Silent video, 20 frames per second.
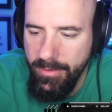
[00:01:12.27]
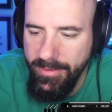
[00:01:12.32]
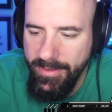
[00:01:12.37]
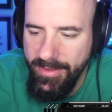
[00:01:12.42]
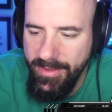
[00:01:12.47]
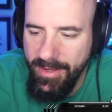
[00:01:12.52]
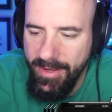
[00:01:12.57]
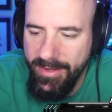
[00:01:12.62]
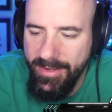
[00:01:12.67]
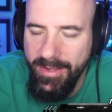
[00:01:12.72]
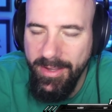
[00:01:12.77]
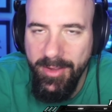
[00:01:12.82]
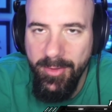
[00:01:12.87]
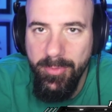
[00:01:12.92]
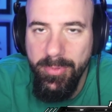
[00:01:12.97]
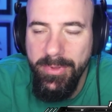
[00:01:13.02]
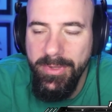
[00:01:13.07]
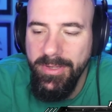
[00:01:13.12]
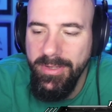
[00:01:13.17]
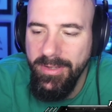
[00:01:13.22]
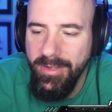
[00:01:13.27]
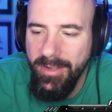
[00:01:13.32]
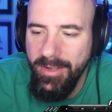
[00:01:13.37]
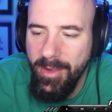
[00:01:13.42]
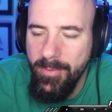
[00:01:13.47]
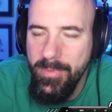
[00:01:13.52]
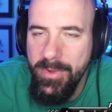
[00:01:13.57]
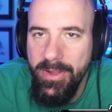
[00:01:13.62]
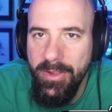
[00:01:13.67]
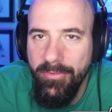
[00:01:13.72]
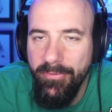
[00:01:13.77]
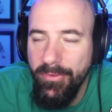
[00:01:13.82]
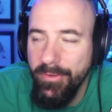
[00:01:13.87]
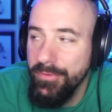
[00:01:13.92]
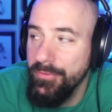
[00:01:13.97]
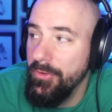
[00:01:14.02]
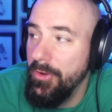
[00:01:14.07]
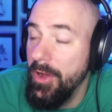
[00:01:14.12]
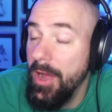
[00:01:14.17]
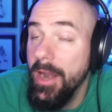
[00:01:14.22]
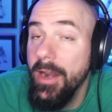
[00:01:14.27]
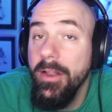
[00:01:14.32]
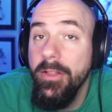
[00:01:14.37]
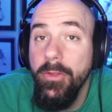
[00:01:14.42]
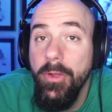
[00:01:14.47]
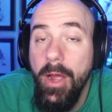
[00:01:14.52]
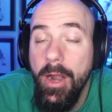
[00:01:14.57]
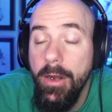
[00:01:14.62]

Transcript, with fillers: That can't be. I mean, uh, first of all, I don't.